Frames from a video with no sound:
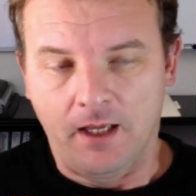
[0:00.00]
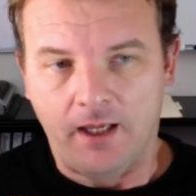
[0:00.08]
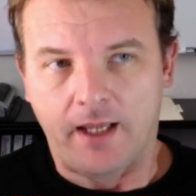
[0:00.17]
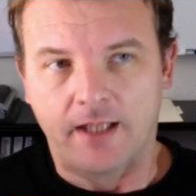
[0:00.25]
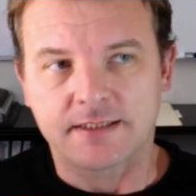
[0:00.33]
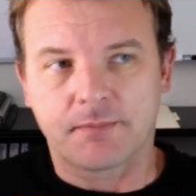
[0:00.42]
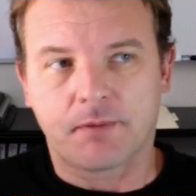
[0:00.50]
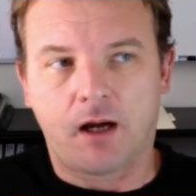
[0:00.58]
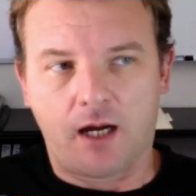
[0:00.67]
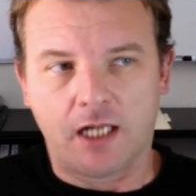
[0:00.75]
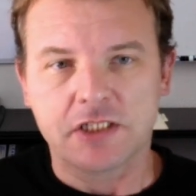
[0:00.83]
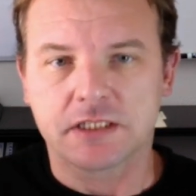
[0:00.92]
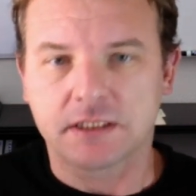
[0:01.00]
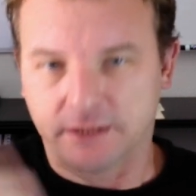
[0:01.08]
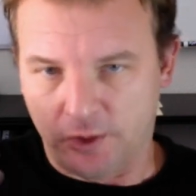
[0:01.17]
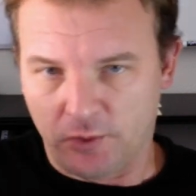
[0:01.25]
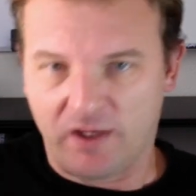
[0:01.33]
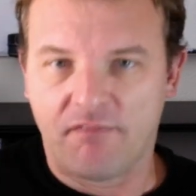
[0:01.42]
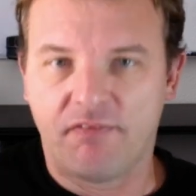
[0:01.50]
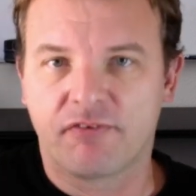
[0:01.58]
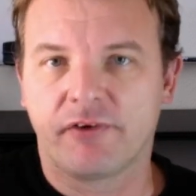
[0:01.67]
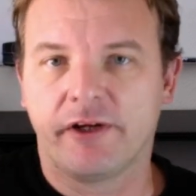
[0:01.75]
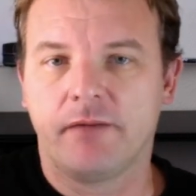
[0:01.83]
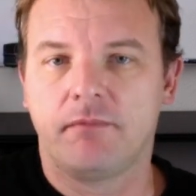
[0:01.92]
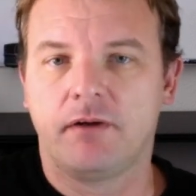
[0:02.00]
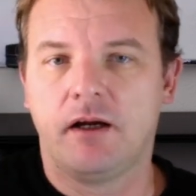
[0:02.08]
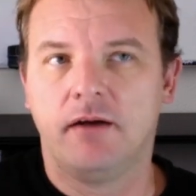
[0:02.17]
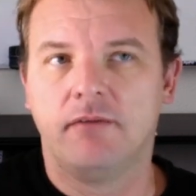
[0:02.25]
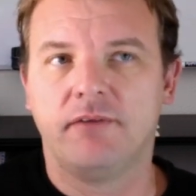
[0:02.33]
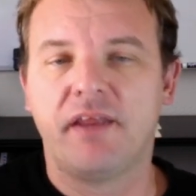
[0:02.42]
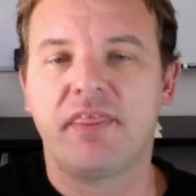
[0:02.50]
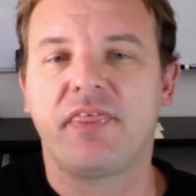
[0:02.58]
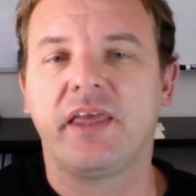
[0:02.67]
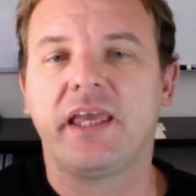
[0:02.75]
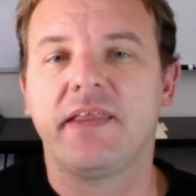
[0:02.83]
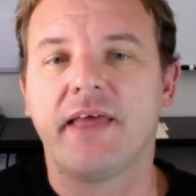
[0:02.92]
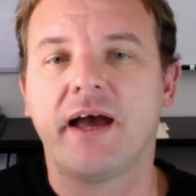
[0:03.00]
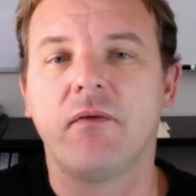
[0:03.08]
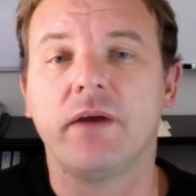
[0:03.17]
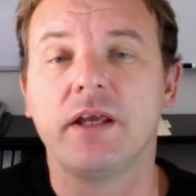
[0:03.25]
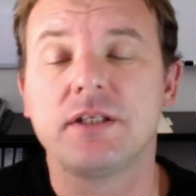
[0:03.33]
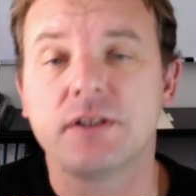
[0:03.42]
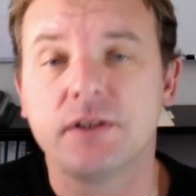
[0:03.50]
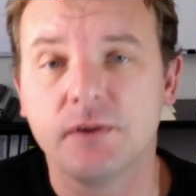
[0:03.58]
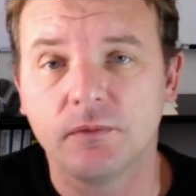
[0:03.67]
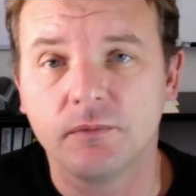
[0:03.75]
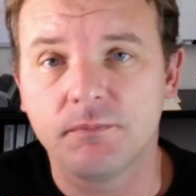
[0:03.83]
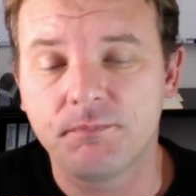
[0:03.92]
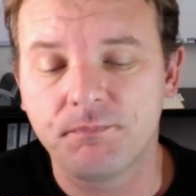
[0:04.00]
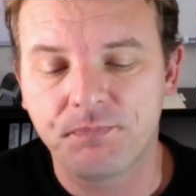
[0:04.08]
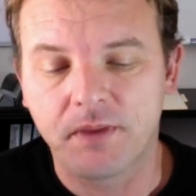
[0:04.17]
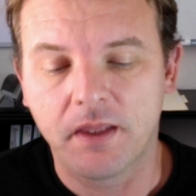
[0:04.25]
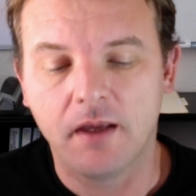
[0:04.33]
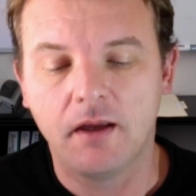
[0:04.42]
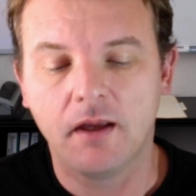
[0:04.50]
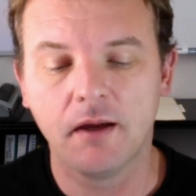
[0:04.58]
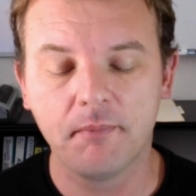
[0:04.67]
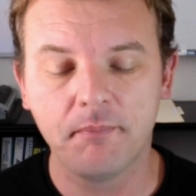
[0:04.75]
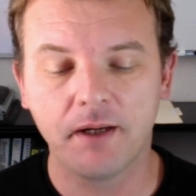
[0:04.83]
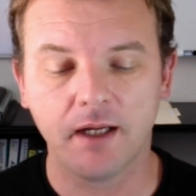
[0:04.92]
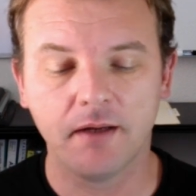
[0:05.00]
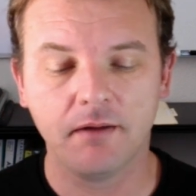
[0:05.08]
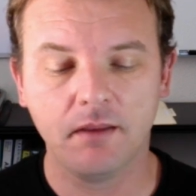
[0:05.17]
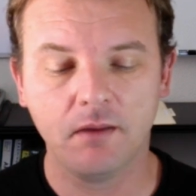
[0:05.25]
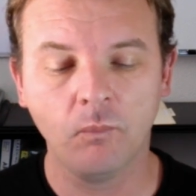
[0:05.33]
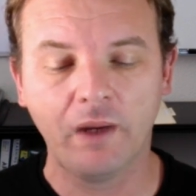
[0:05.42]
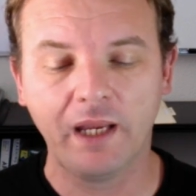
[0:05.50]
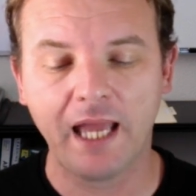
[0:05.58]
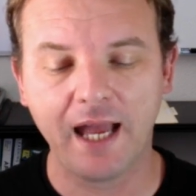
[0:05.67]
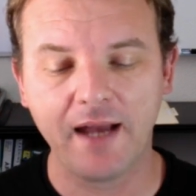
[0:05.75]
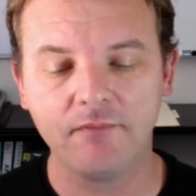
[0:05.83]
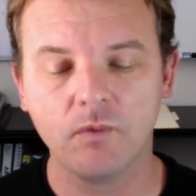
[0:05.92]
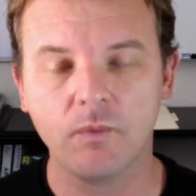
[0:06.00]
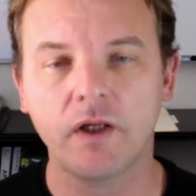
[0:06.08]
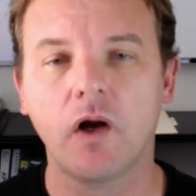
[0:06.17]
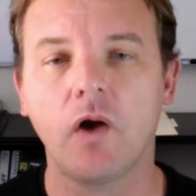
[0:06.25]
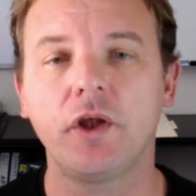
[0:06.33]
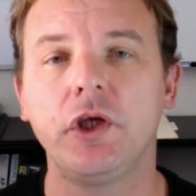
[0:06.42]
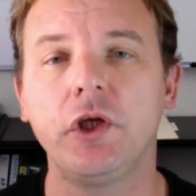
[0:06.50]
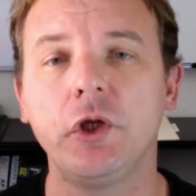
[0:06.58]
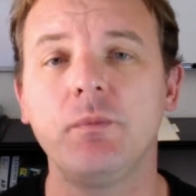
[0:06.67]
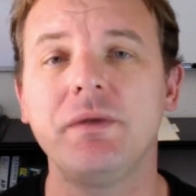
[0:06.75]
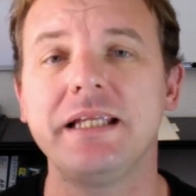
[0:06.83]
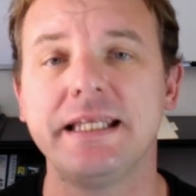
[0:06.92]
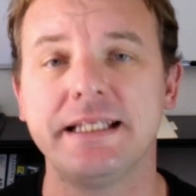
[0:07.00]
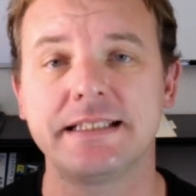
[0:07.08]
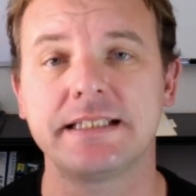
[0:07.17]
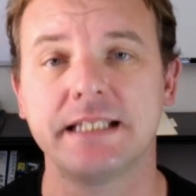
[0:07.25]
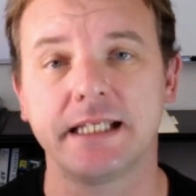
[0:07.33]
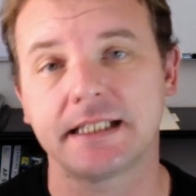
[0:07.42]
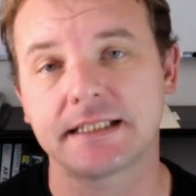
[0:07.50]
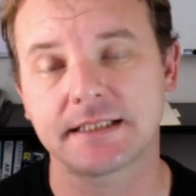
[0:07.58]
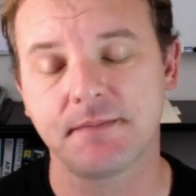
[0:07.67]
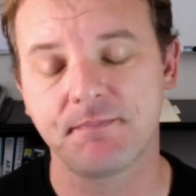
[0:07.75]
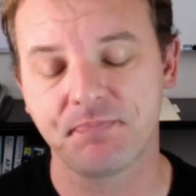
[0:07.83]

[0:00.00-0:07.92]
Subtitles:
And subconsciously, you have the freedom of not thinking that way too. But we have what we call human instincts.